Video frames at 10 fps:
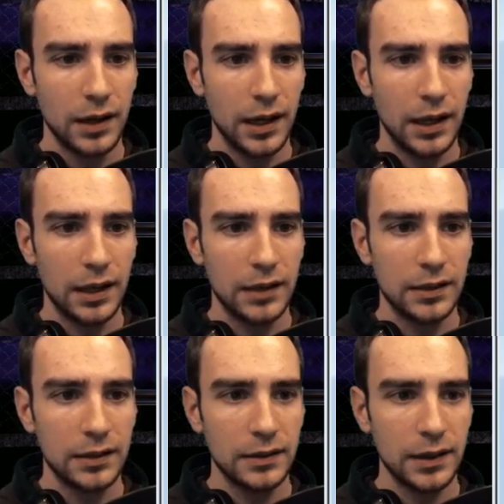
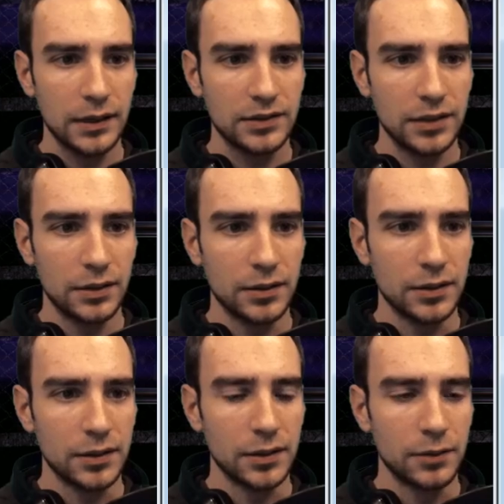And actually, no, no,
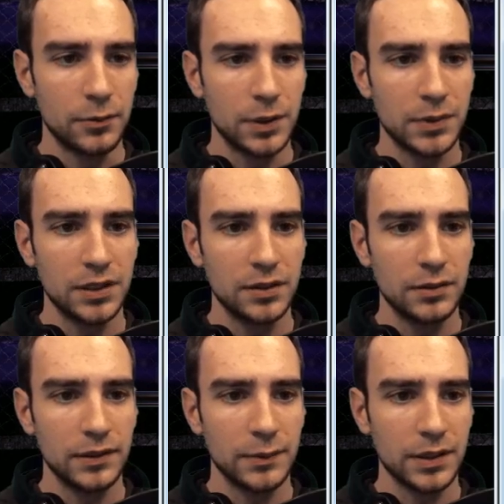no, no. What I'm going to do
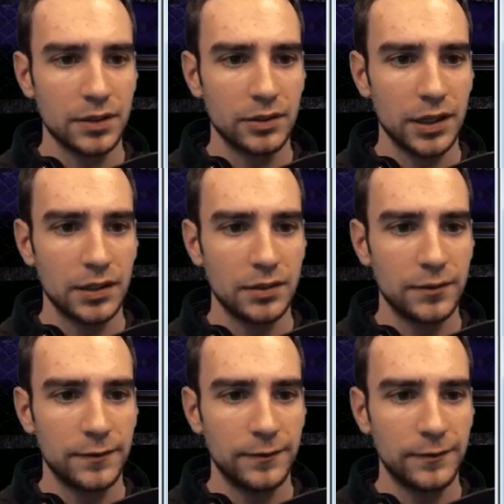is I'm going to create a new
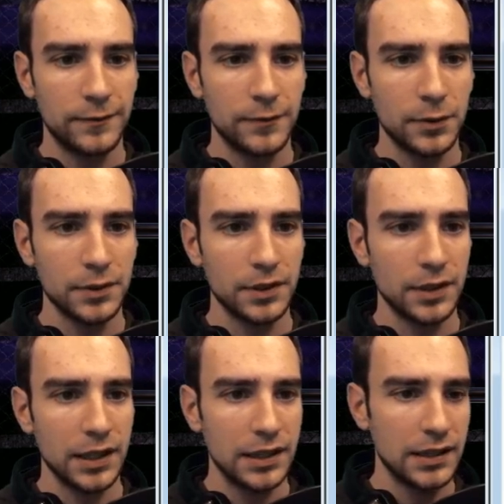folder
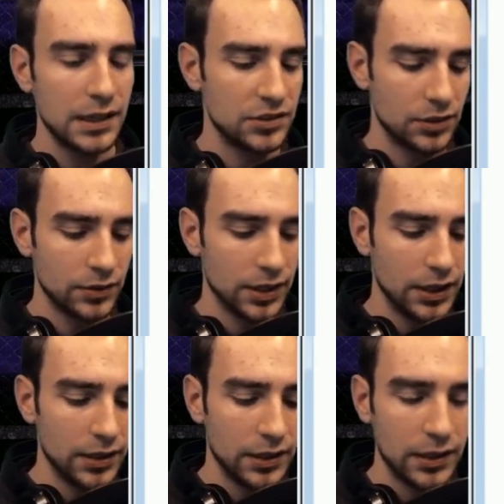in that general
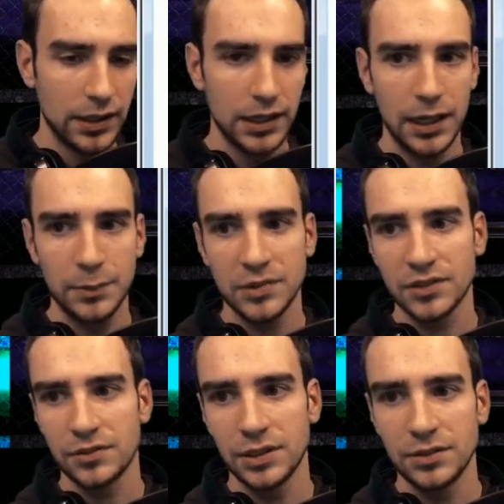area, and I'm just
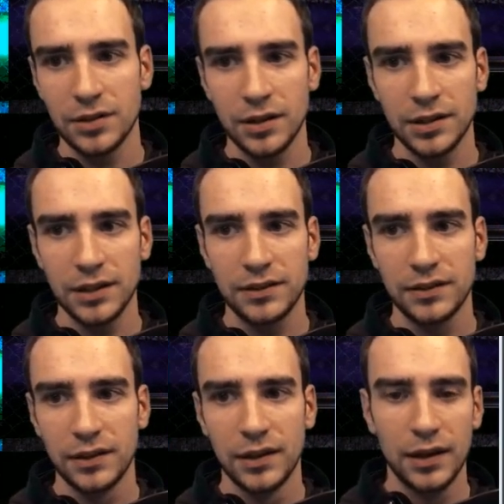going to call this
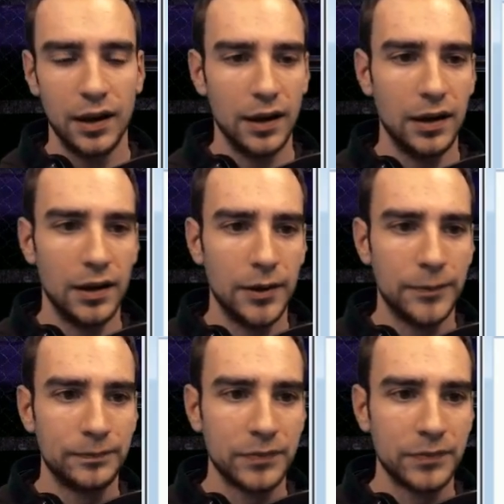uh,